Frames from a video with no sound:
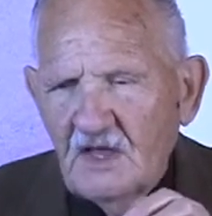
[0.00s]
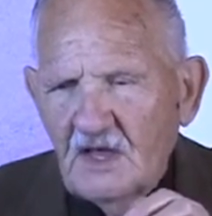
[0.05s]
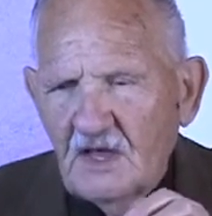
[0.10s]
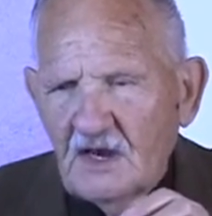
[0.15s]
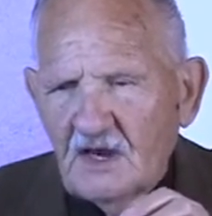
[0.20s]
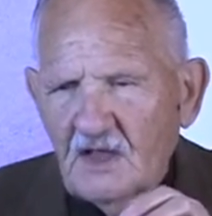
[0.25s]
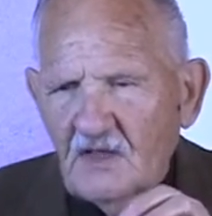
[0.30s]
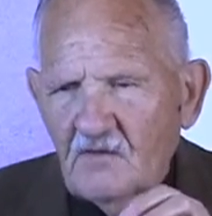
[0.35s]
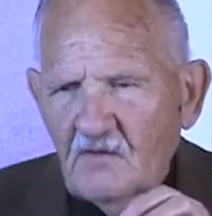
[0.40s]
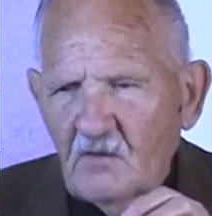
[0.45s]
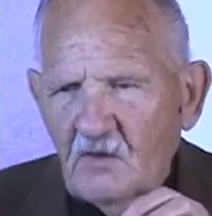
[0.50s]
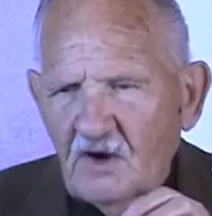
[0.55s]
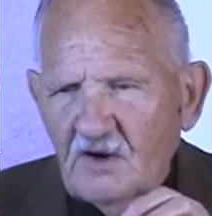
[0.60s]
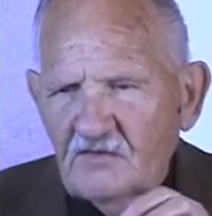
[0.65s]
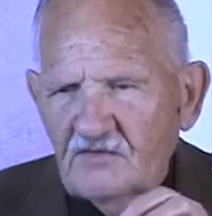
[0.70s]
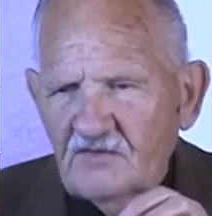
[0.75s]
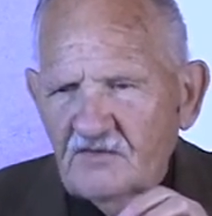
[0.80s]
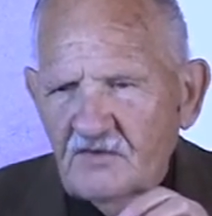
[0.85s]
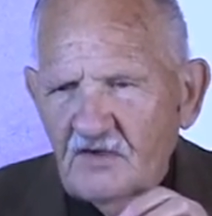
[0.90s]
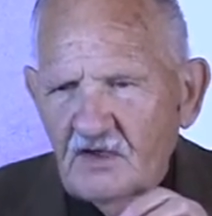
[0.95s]
In other
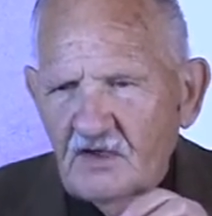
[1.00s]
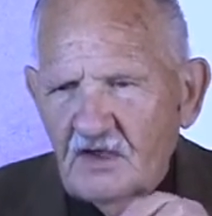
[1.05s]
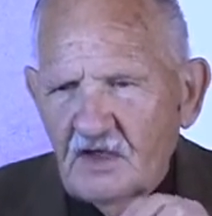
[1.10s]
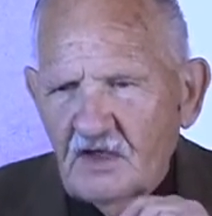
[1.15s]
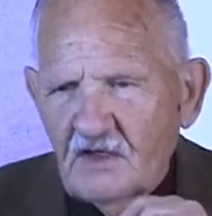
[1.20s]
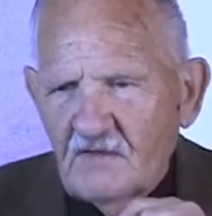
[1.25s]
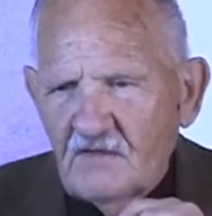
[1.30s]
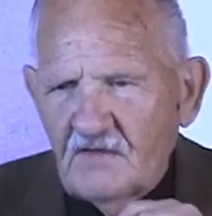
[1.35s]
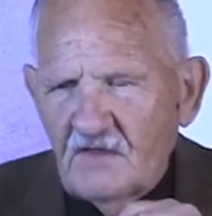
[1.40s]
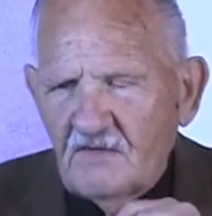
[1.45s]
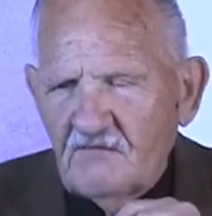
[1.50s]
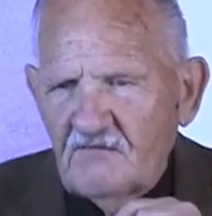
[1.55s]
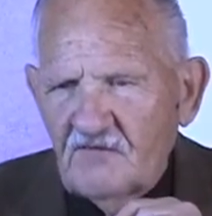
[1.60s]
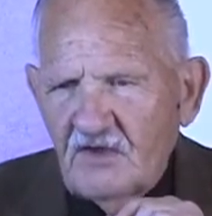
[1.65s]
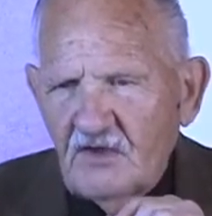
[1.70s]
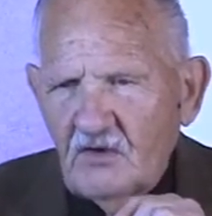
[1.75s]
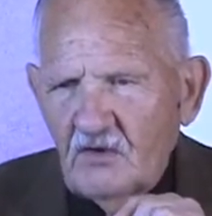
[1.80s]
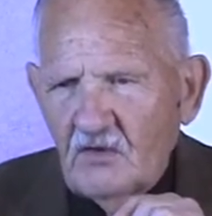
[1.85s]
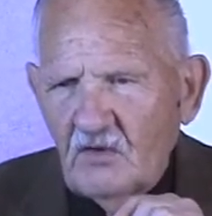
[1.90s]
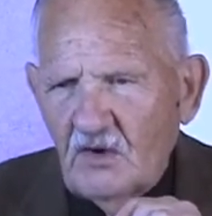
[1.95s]
words, the
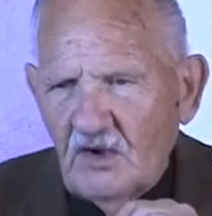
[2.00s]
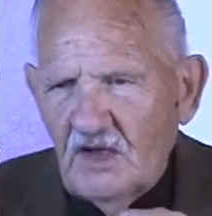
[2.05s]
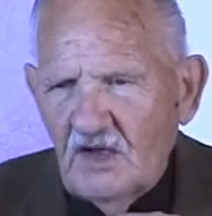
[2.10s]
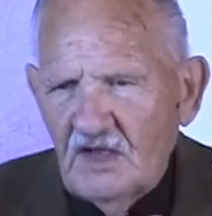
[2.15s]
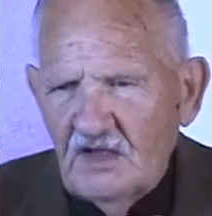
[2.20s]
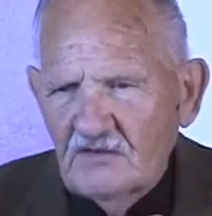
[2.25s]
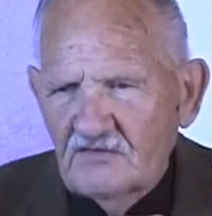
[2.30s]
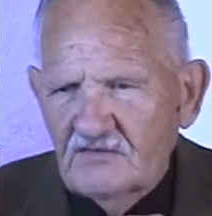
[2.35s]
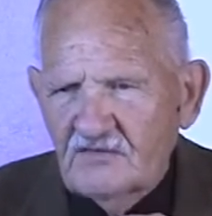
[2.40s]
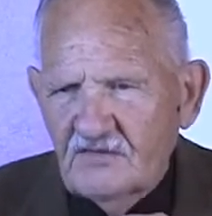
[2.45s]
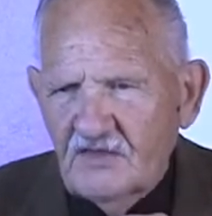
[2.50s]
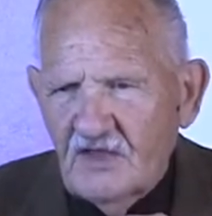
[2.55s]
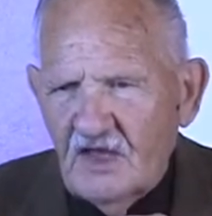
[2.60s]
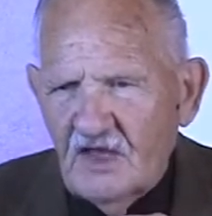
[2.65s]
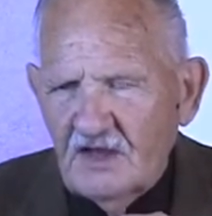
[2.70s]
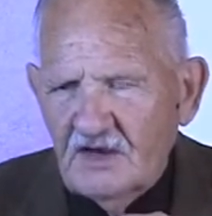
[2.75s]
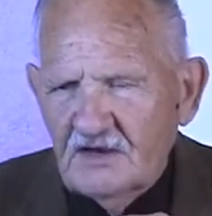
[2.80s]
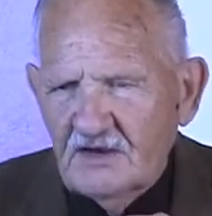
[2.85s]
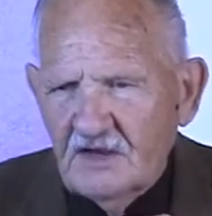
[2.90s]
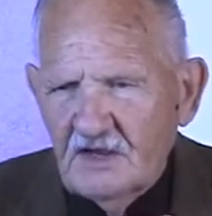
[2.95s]
view is
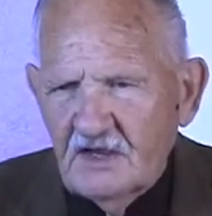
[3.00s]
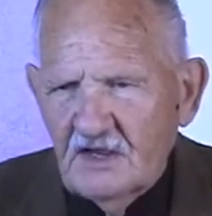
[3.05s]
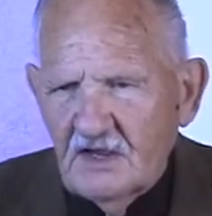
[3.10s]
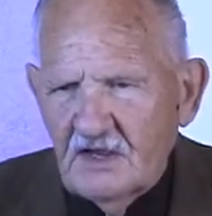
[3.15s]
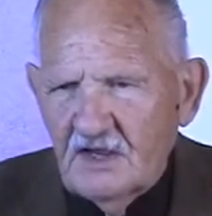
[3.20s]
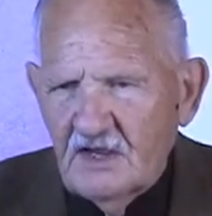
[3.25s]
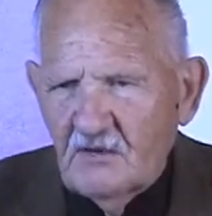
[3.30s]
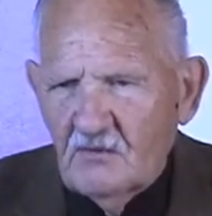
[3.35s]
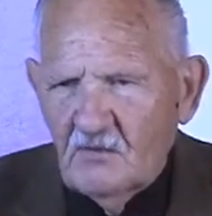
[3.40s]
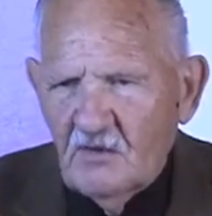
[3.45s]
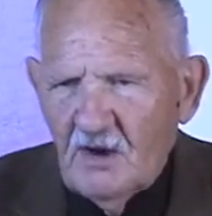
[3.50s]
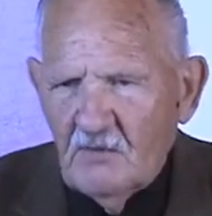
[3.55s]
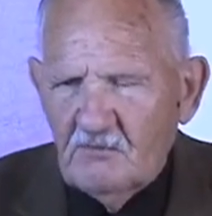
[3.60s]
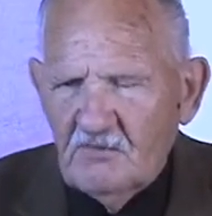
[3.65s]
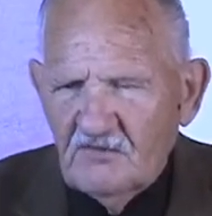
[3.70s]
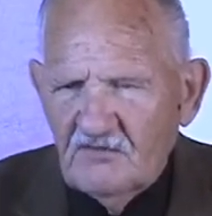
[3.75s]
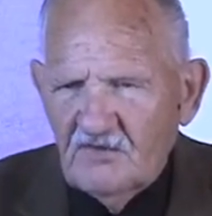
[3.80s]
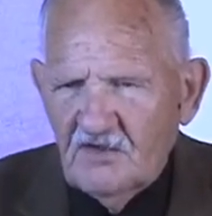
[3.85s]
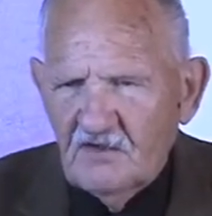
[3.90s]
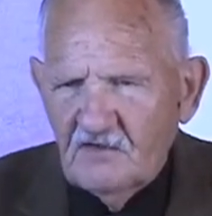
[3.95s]
that it
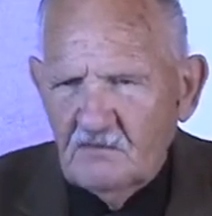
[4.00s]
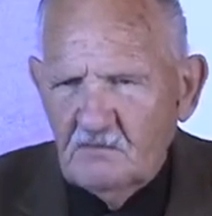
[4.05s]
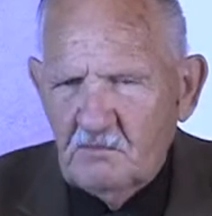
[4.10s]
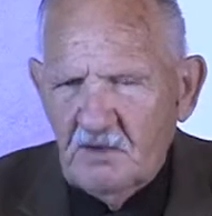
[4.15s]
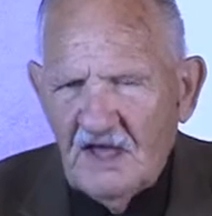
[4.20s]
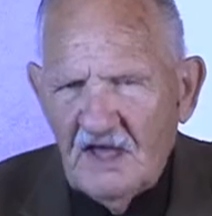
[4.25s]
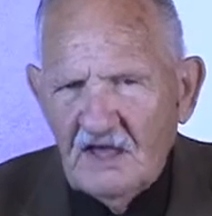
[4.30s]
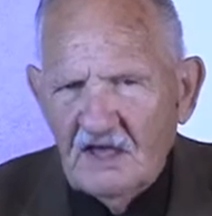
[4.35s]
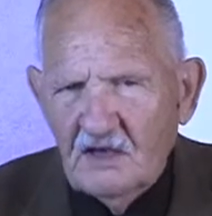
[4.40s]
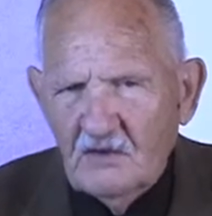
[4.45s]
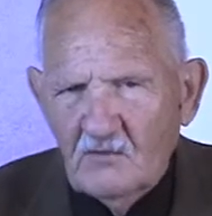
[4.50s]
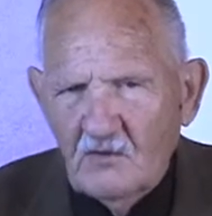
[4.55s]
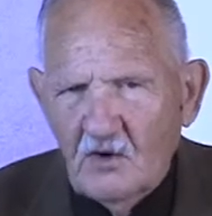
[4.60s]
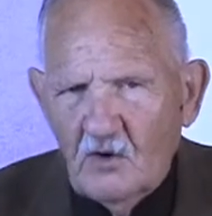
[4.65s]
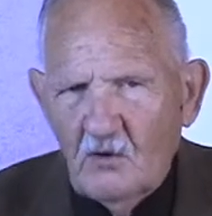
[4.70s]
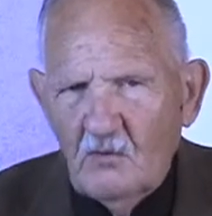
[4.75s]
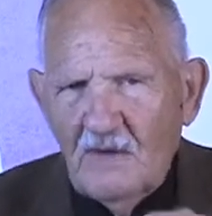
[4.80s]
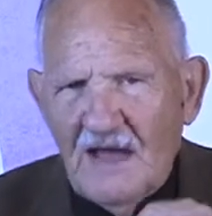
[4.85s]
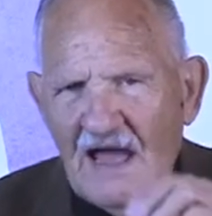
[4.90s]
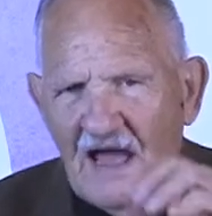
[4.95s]
represents pagan
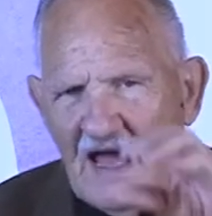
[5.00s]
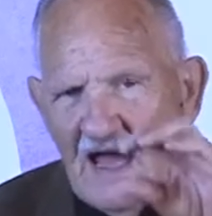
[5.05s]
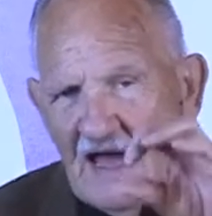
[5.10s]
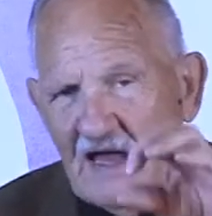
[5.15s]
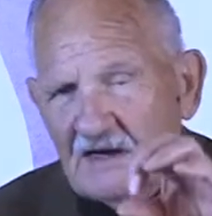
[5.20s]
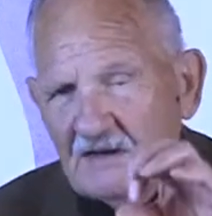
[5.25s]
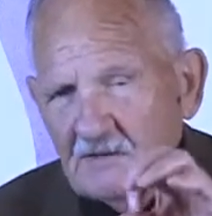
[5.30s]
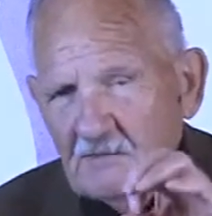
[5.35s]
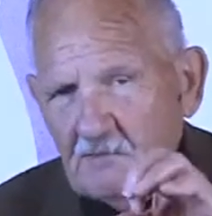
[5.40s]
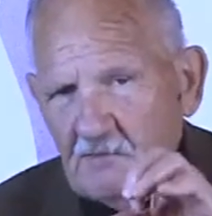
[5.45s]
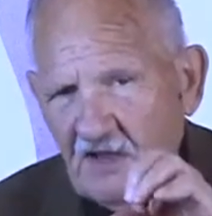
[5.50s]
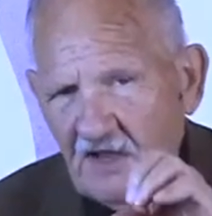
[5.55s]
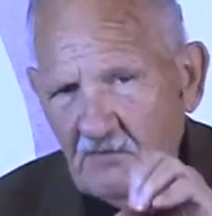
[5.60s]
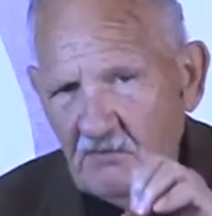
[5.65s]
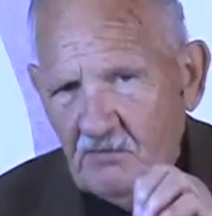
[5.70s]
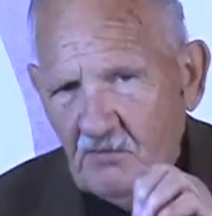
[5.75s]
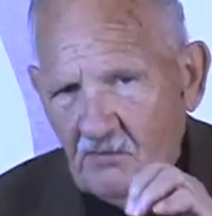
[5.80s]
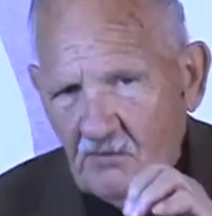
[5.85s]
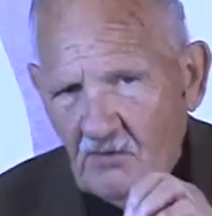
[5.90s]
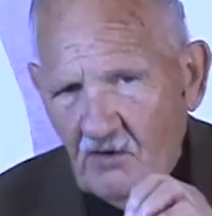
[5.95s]
Rome and
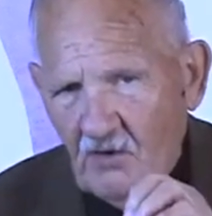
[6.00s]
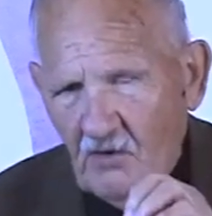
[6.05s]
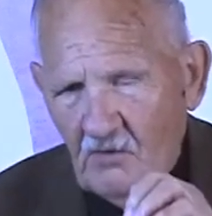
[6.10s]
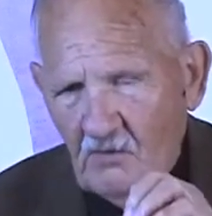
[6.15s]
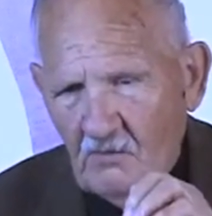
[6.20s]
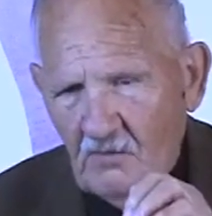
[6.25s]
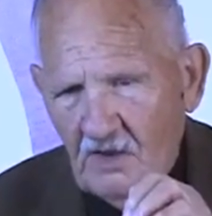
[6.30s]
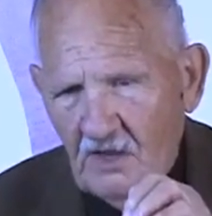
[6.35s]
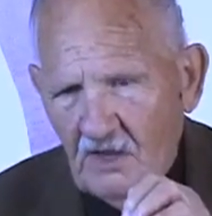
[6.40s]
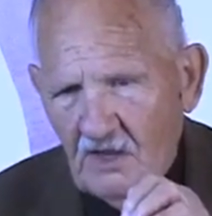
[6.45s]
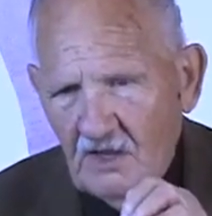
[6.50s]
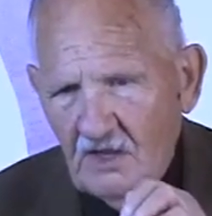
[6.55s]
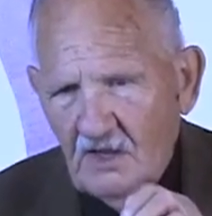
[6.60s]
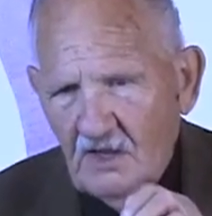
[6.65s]
papal Rome.